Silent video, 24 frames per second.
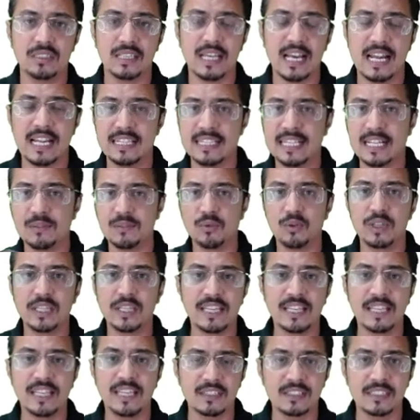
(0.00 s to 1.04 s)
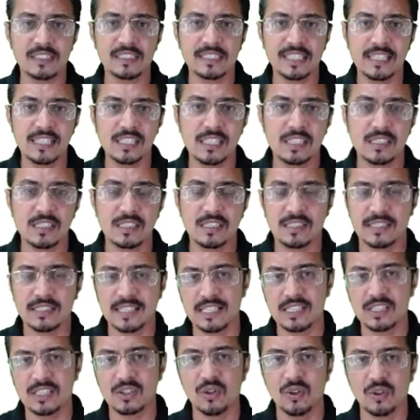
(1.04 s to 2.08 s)
and that would give us the
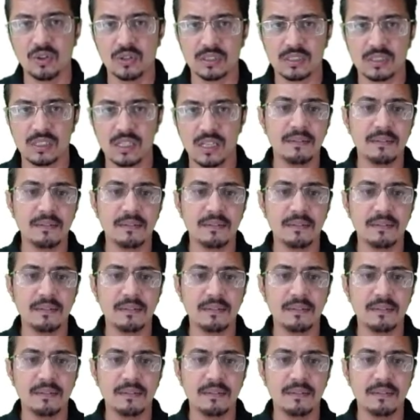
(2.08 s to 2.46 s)
sales cost.